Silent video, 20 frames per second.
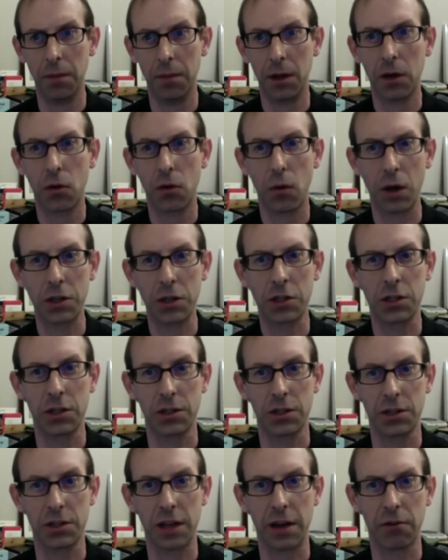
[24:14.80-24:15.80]

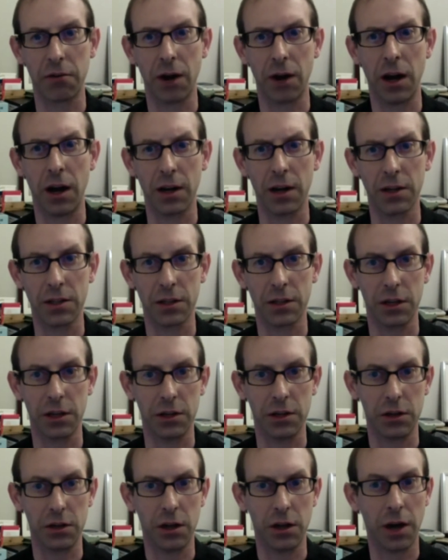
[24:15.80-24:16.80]
questions that arise
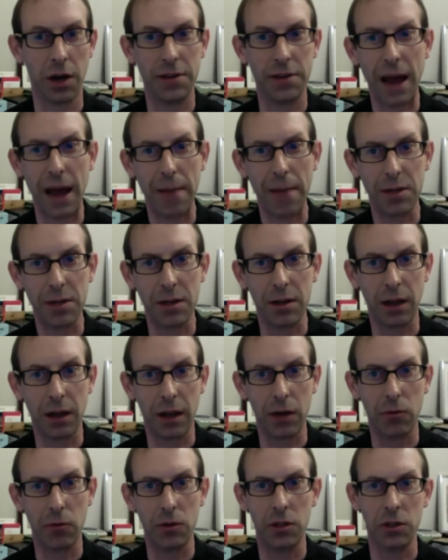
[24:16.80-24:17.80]
in adapting
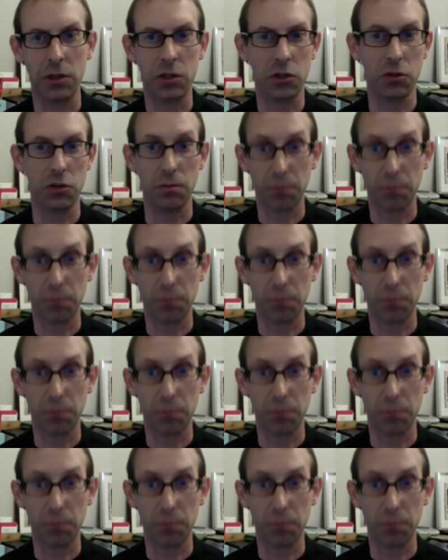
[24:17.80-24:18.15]
languages to